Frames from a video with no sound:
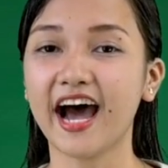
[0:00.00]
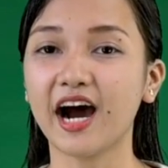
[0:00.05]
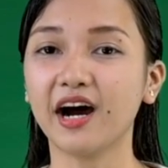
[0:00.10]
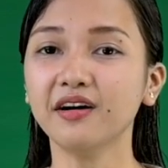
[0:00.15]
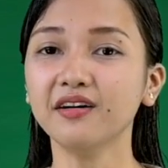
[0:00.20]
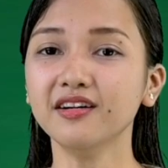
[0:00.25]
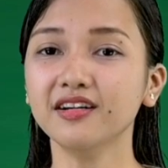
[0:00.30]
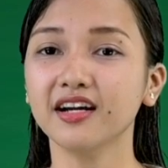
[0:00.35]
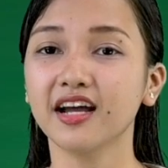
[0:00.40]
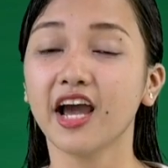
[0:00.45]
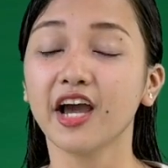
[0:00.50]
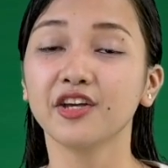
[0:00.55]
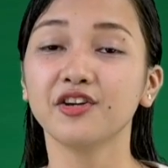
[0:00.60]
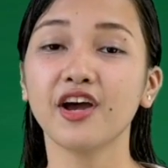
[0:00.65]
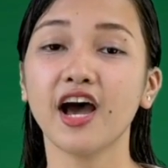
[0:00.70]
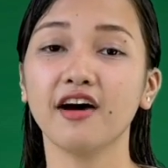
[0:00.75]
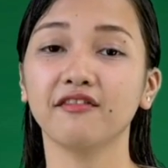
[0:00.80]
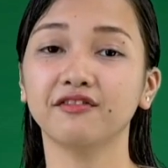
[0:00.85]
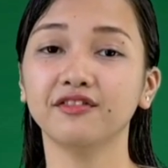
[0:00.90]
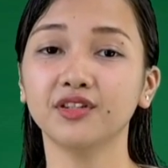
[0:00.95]
Now,
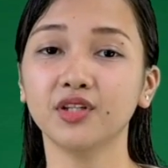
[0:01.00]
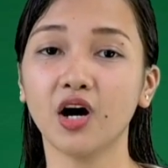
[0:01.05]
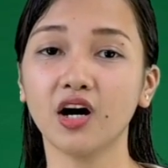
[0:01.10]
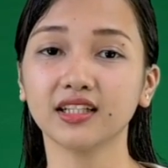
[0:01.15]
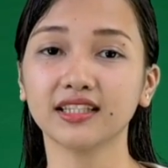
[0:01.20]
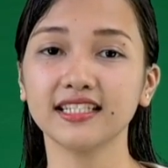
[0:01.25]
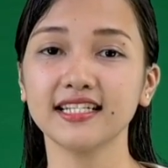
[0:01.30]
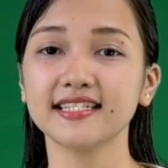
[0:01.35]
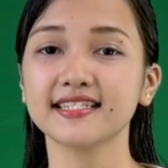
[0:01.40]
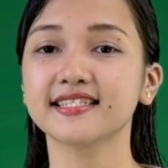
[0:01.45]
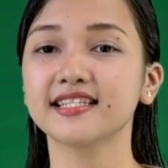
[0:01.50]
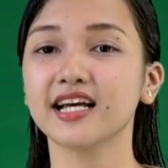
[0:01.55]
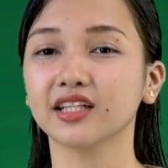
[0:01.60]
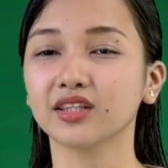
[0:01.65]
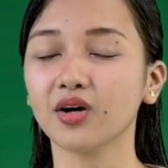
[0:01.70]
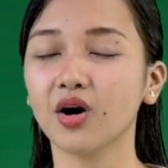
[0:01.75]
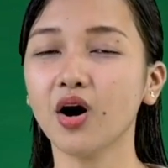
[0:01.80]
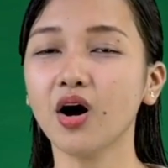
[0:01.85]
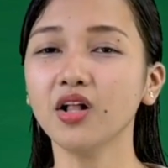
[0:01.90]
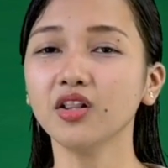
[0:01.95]
you have noticed
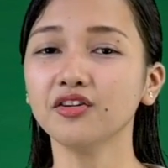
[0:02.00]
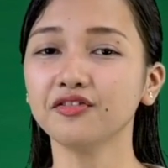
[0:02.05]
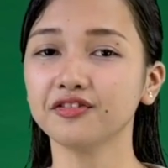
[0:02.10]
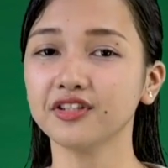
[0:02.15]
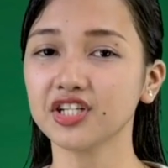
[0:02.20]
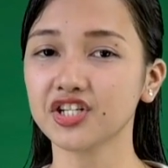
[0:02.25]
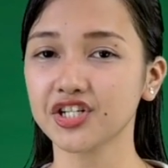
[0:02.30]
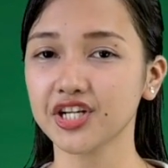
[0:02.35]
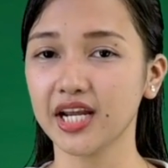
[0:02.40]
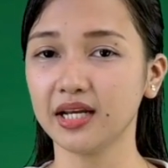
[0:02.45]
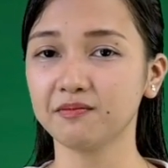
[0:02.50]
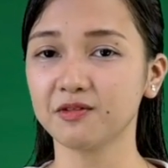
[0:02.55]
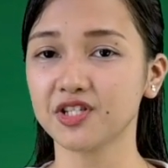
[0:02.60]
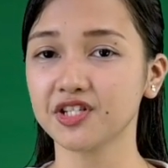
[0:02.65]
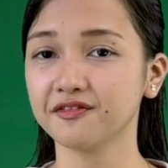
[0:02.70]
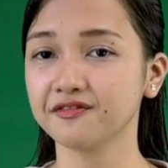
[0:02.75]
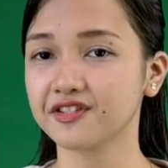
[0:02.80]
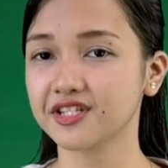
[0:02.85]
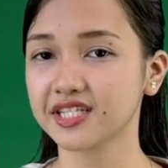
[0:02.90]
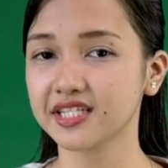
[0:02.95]
that all of the
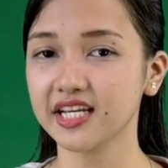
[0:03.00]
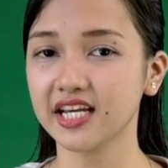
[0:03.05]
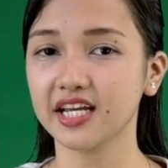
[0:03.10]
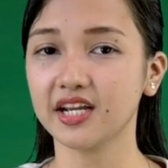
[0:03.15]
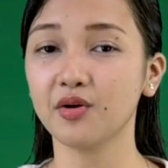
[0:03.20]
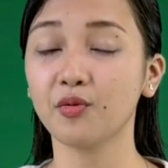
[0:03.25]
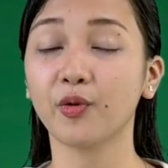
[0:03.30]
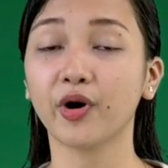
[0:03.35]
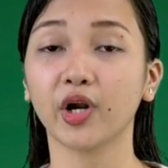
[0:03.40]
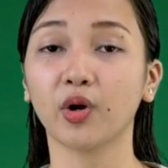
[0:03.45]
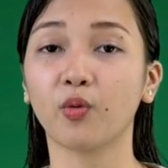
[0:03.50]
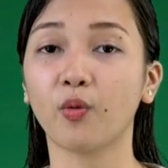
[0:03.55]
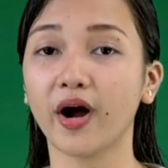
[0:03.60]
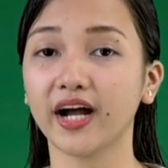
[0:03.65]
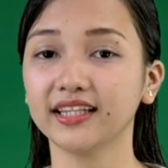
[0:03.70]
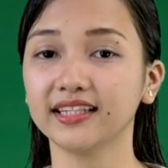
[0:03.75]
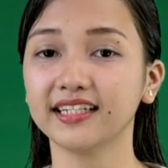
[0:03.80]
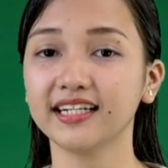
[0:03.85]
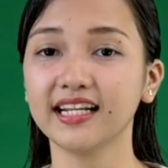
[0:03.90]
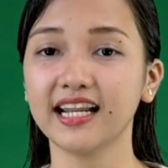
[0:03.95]
shapes you've seen were
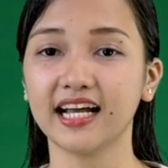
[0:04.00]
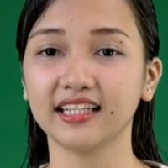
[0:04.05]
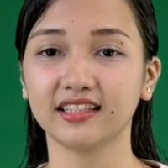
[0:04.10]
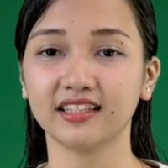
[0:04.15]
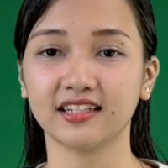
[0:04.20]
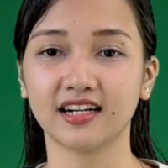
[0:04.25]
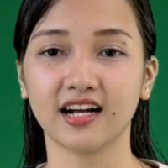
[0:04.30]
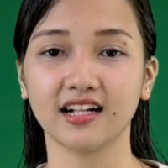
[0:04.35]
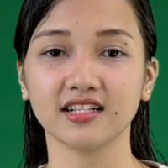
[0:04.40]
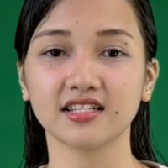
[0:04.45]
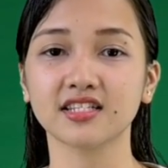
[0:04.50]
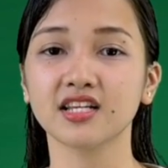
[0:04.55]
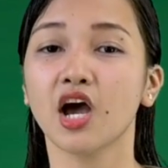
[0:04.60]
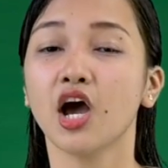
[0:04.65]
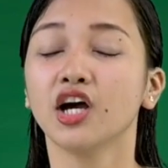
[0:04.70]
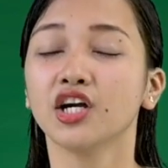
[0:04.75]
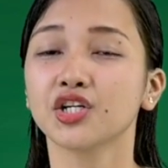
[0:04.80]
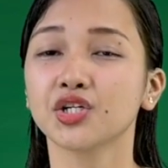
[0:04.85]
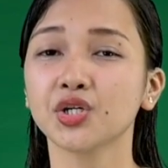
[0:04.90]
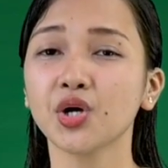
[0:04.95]

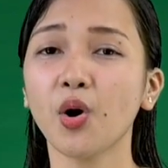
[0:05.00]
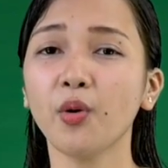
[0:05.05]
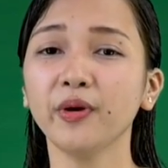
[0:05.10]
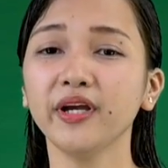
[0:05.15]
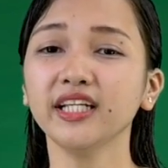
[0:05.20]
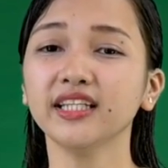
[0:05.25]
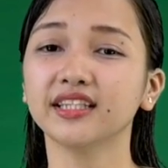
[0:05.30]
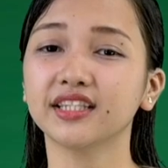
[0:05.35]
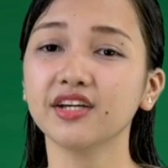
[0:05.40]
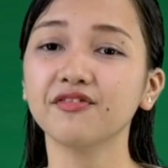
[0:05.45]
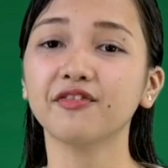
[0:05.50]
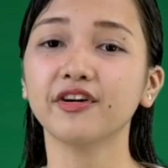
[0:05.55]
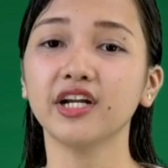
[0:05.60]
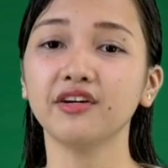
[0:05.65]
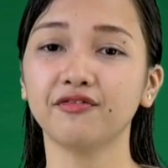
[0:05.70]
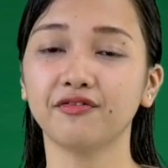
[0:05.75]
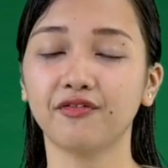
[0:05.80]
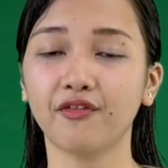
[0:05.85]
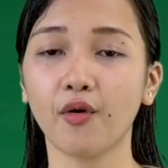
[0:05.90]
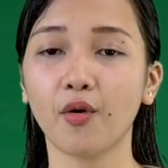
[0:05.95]
quadrilaterals showing
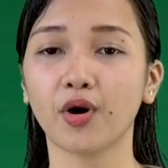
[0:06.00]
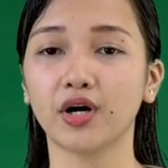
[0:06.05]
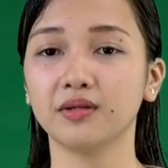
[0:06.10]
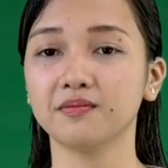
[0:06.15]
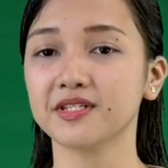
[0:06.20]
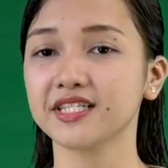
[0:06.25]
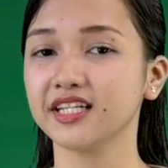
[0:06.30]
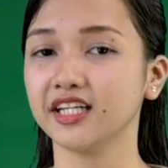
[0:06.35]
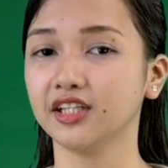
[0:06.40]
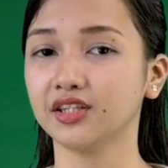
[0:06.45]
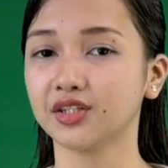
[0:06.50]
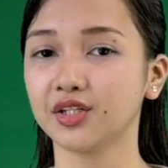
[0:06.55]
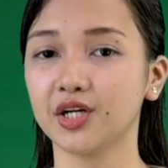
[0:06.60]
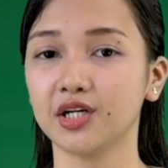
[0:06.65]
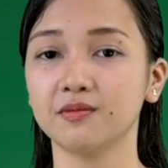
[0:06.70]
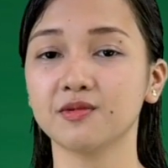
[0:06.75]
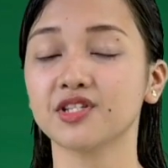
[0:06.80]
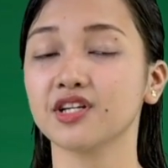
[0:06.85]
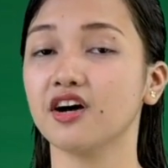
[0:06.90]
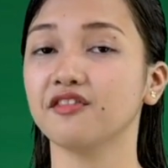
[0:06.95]
different forms in
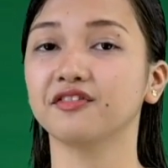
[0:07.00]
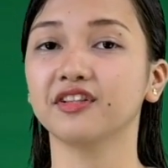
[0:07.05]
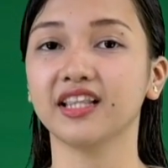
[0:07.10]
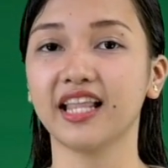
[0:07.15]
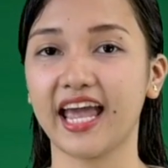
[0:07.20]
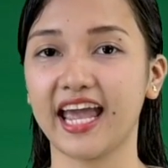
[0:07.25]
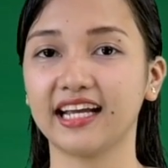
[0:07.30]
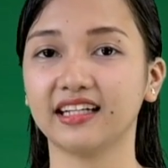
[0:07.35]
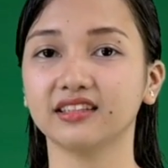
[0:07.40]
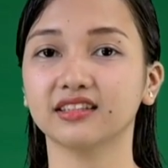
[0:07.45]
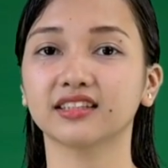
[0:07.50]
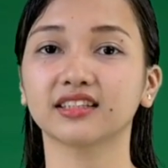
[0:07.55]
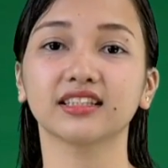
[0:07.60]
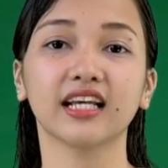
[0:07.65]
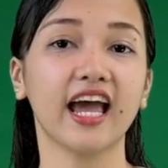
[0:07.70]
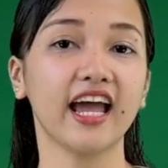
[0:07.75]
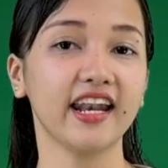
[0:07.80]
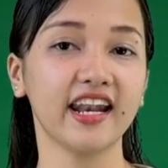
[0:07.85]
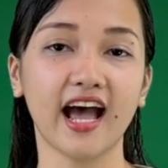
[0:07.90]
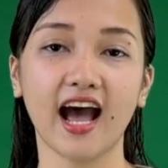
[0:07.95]
terms of
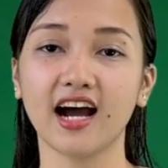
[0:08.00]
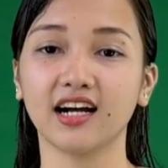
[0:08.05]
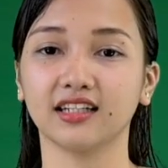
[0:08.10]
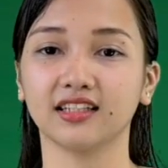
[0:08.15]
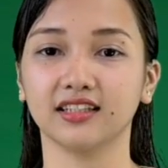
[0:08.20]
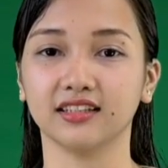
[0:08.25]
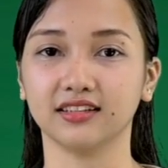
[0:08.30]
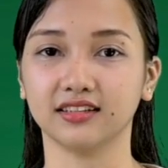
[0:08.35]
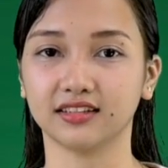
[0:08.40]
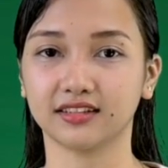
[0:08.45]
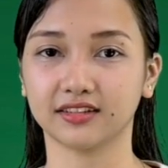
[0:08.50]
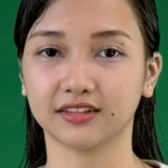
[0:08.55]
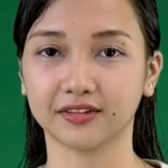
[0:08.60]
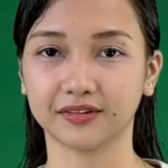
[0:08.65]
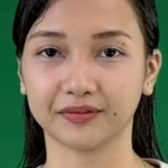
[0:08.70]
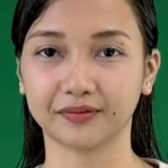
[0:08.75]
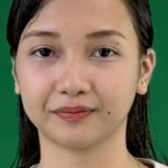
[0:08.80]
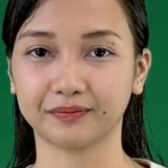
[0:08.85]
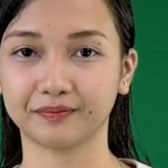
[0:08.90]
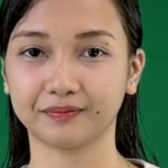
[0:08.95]
lengths and angles.
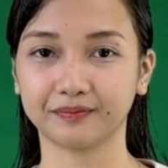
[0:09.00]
